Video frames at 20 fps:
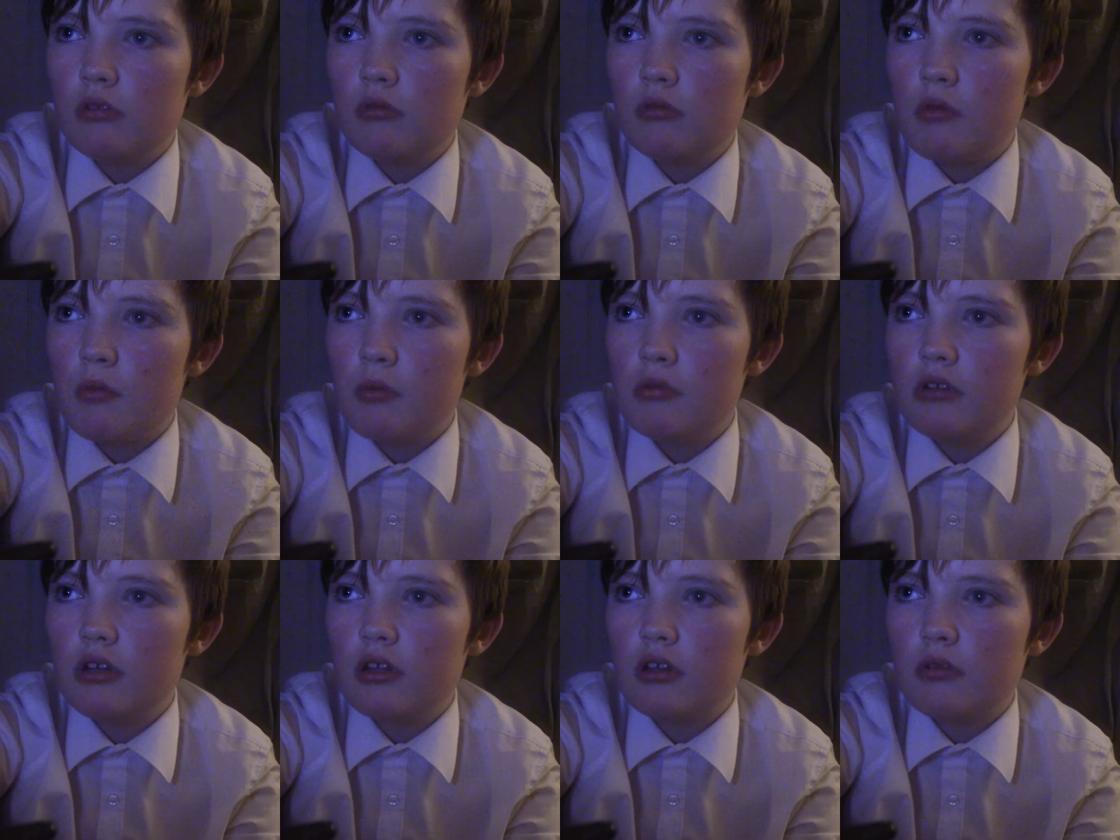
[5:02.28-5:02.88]

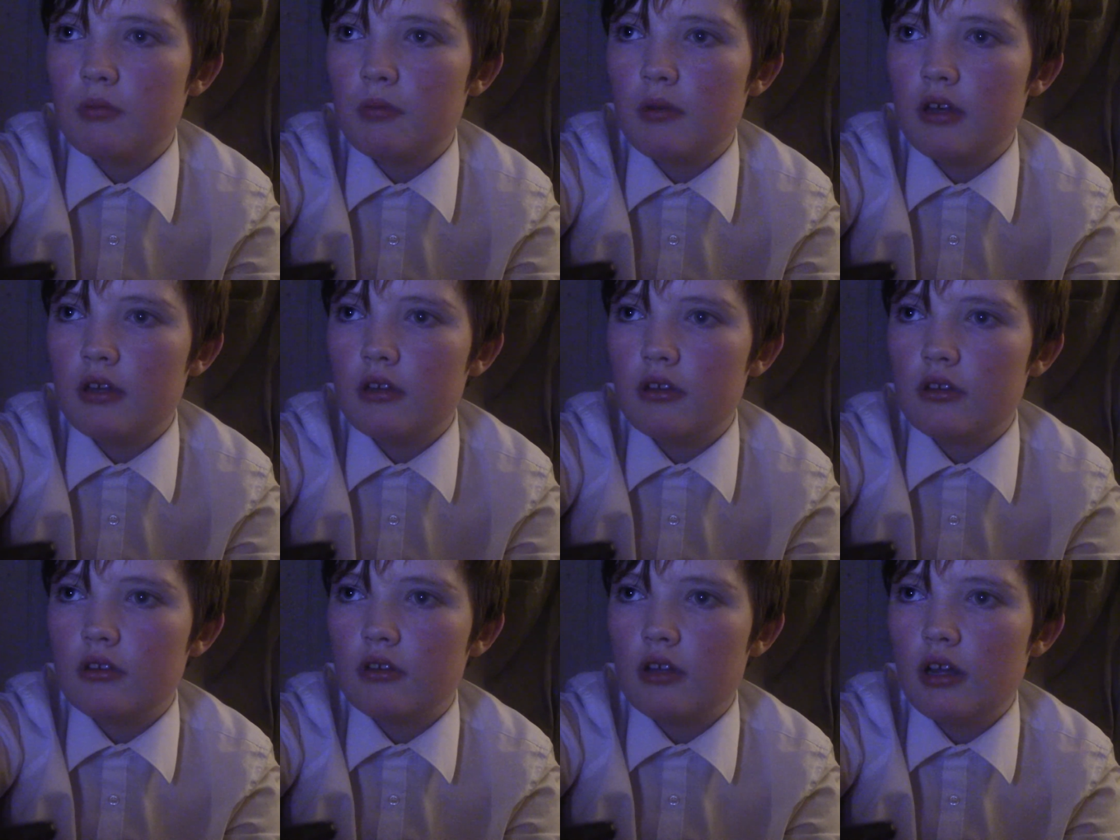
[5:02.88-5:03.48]
replaced by
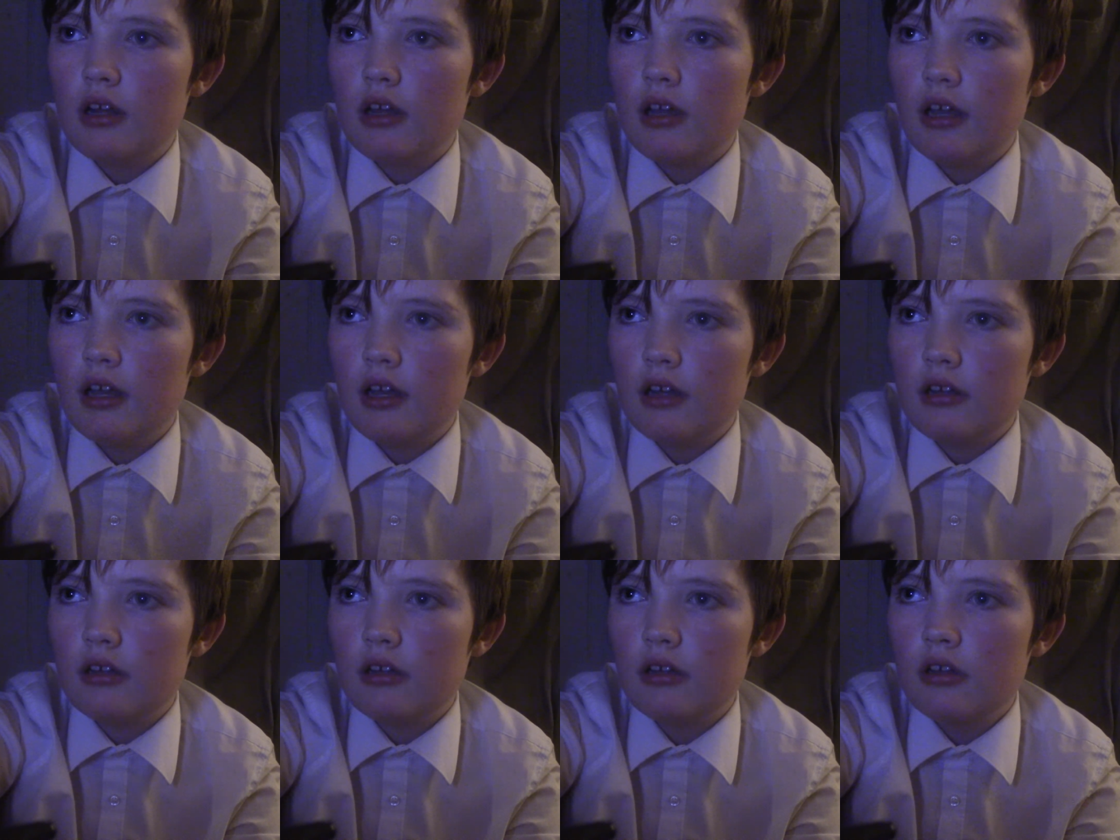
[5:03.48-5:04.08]
the Stena
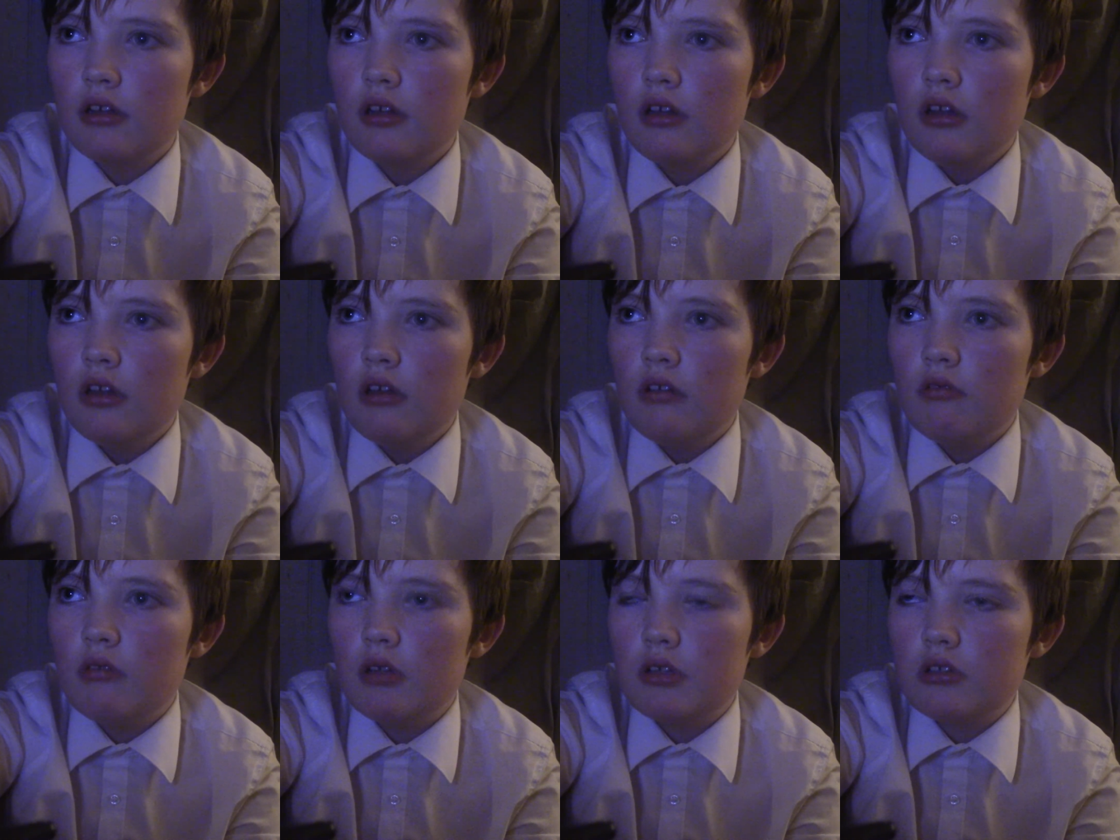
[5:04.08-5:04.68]
Era,
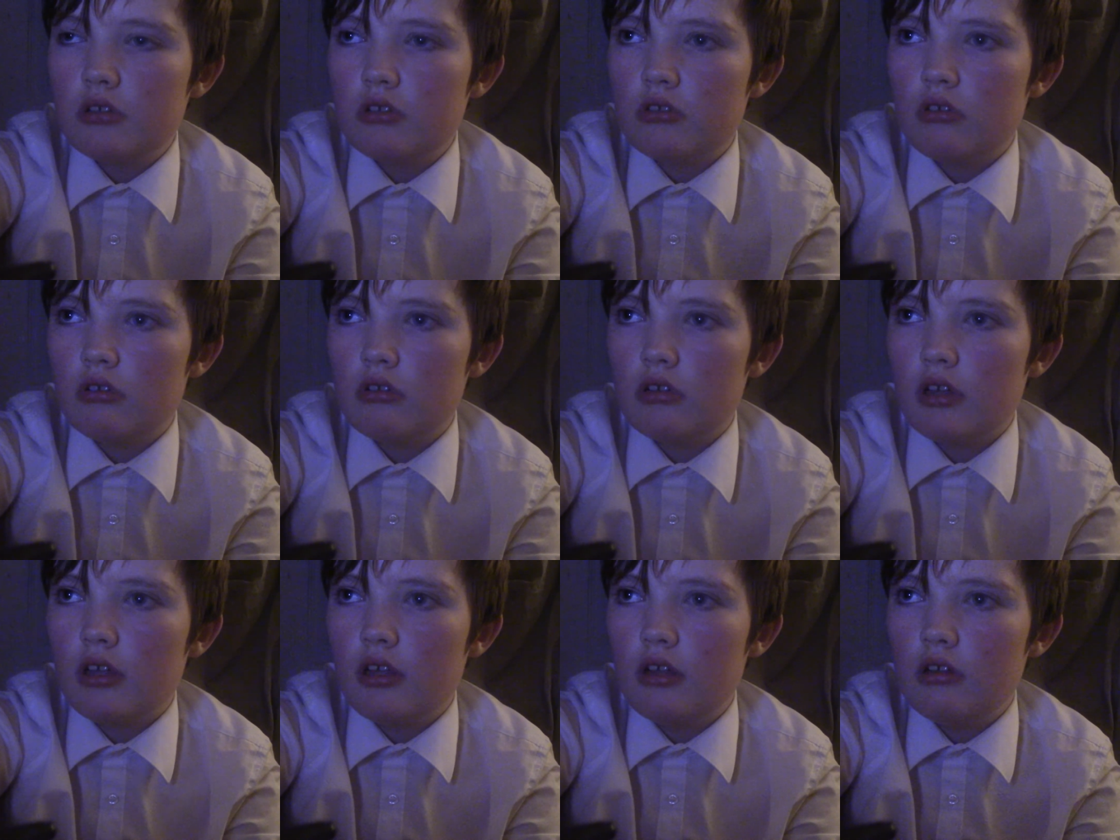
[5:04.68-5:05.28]

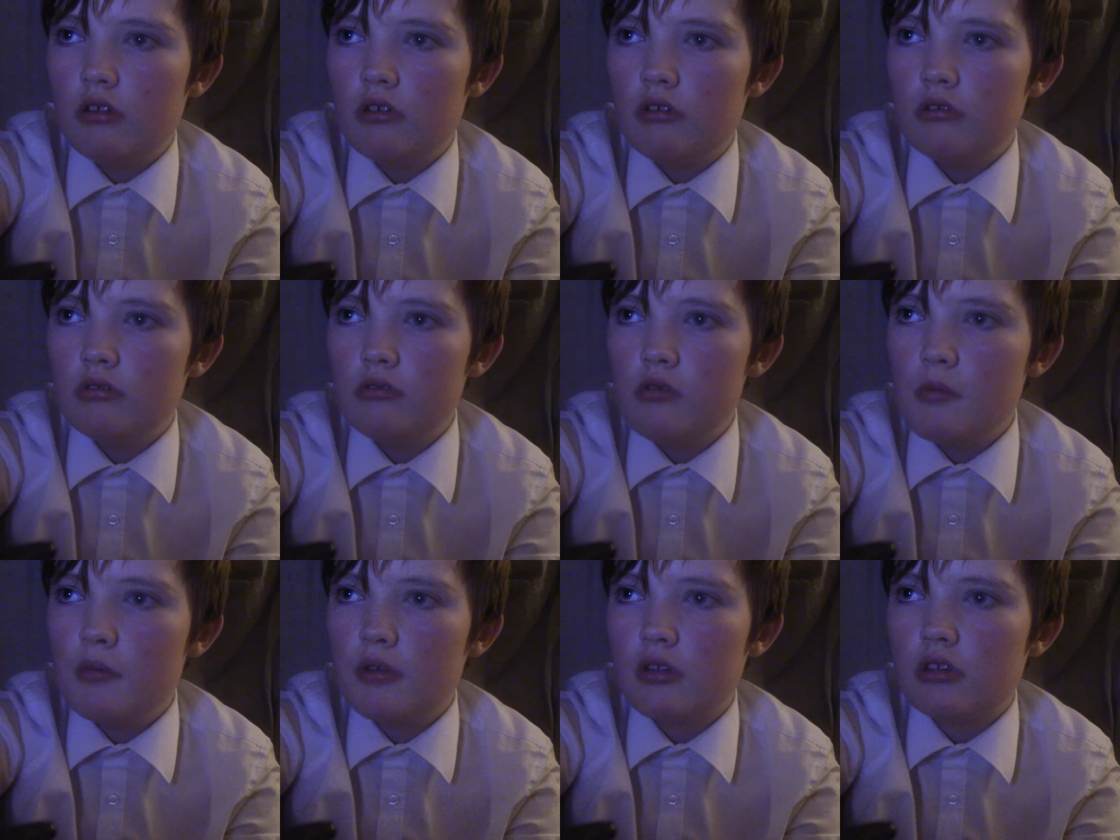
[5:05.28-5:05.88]
registered in
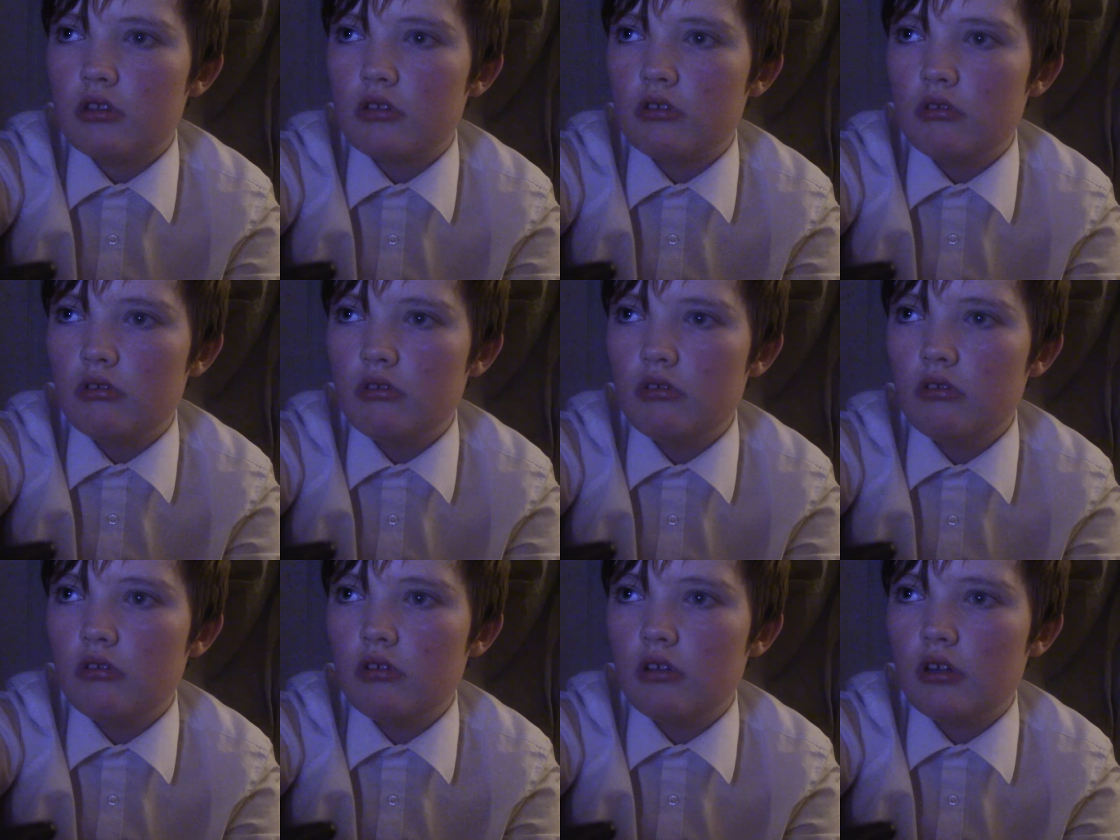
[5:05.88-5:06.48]

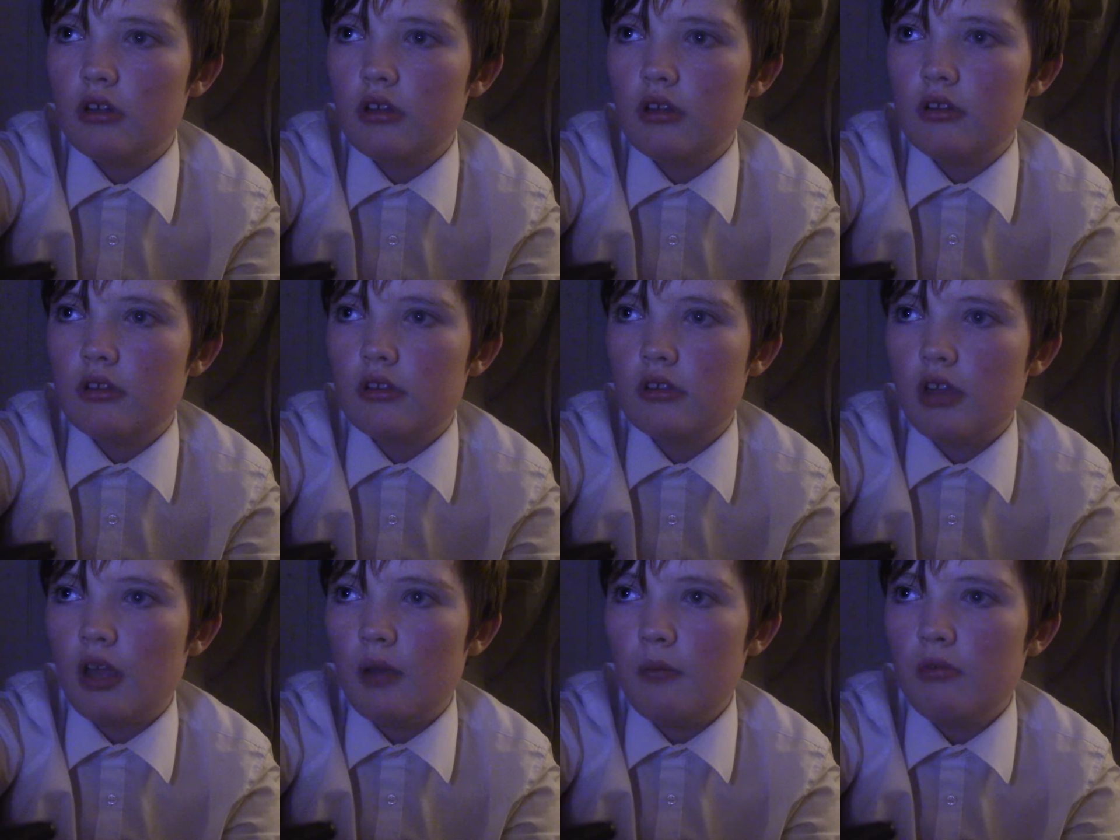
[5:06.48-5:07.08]
Limassol in
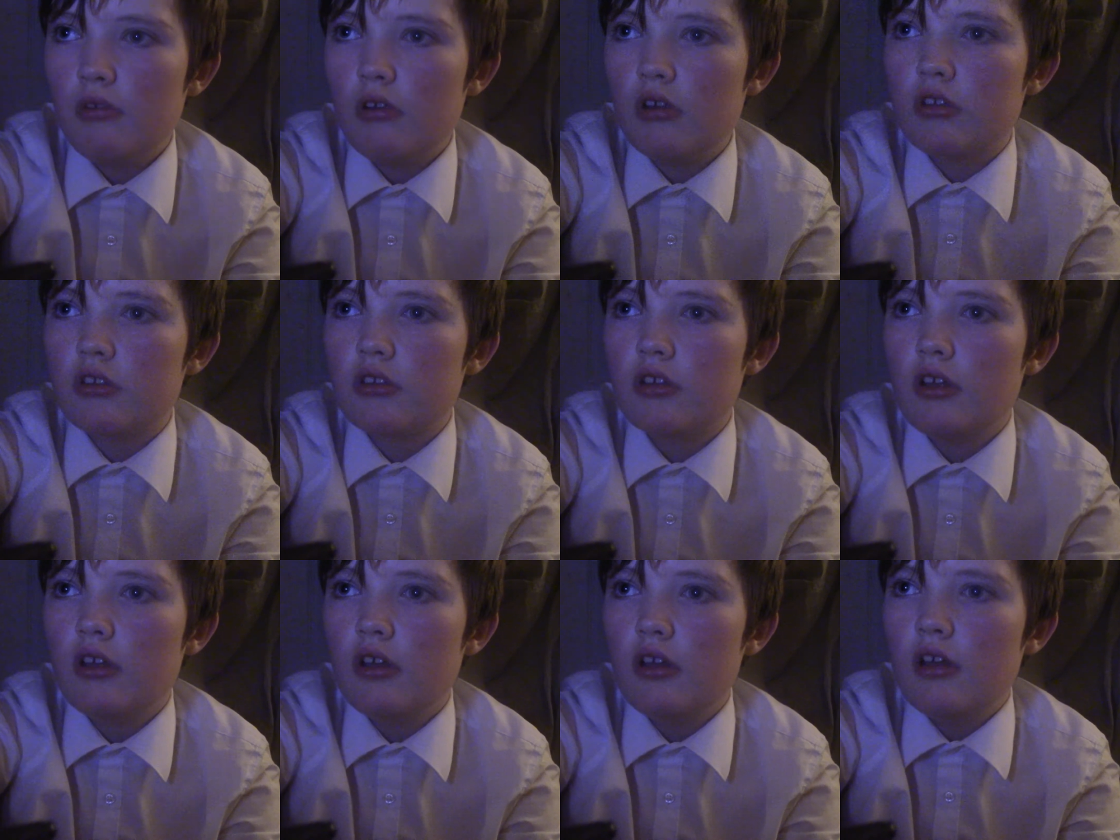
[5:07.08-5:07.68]
Cyprus.